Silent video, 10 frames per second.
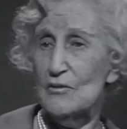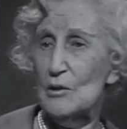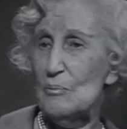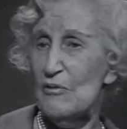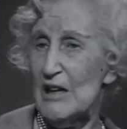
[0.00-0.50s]
I've
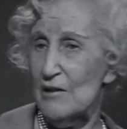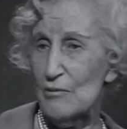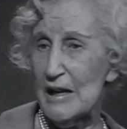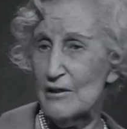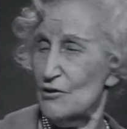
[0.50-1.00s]
known
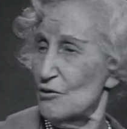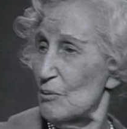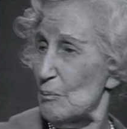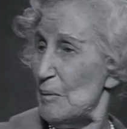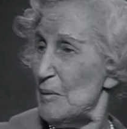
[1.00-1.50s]
very
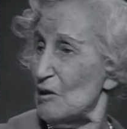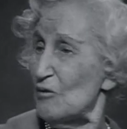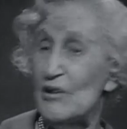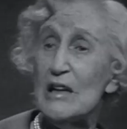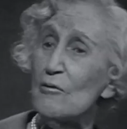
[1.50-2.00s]
reactionary
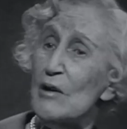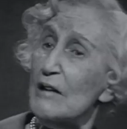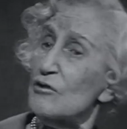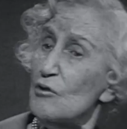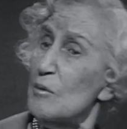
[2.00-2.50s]
women and very
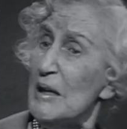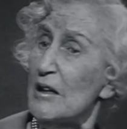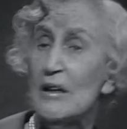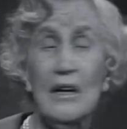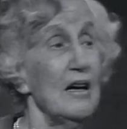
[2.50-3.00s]
reactionary
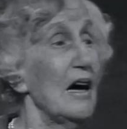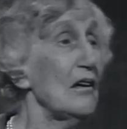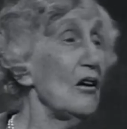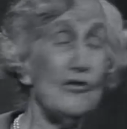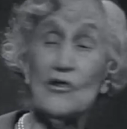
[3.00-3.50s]
men,
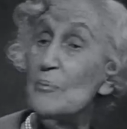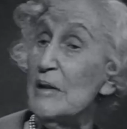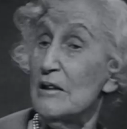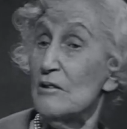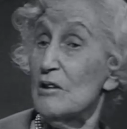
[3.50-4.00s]
and lots of
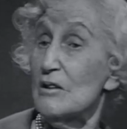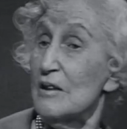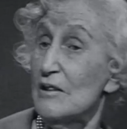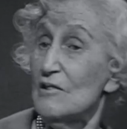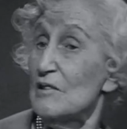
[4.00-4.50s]
men are
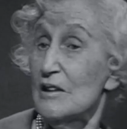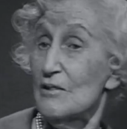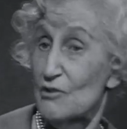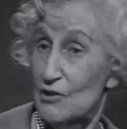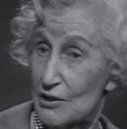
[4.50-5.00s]

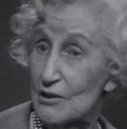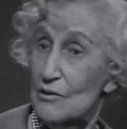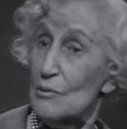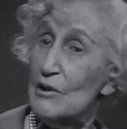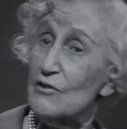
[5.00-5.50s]
intensely interested
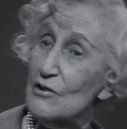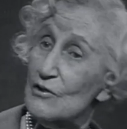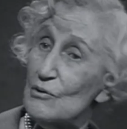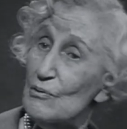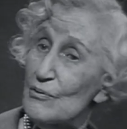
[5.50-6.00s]
in
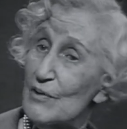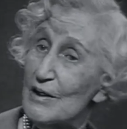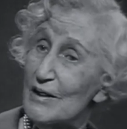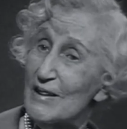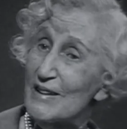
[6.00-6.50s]
questions you
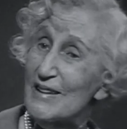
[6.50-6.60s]
were